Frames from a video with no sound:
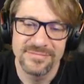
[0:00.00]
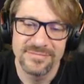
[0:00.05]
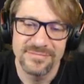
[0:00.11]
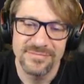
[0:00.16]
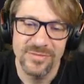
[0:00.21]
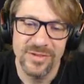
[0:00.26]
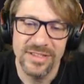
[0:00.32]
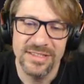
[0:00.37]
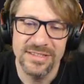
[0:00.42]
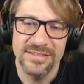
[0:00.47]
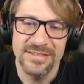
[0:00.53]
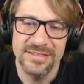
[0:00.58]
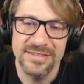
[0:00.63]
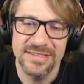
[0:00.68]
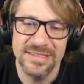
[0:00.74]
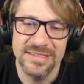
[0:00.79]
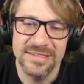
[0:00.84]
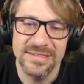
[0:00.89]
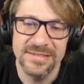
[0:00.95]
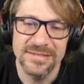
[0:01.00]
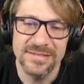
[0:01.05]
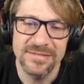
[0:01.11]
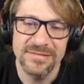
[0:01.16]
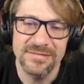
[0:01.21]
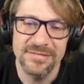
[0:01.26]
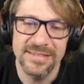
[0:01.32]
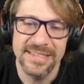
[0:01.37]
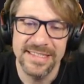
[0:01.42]
One, two,
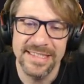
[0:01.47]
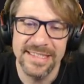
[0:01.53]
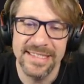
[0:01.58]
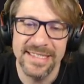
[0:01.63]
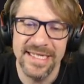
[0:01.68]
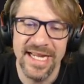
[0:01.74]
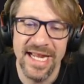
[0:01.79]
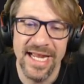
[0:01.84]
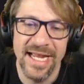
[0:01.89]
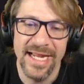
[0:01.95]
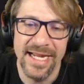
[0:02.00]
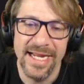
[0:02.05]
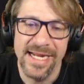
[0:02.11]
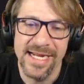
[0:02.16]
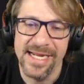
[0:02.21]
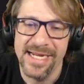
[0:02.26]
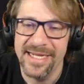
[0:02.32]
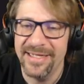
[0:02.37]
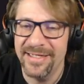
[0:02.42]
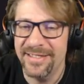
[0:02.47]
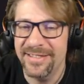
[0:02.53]
three, yay!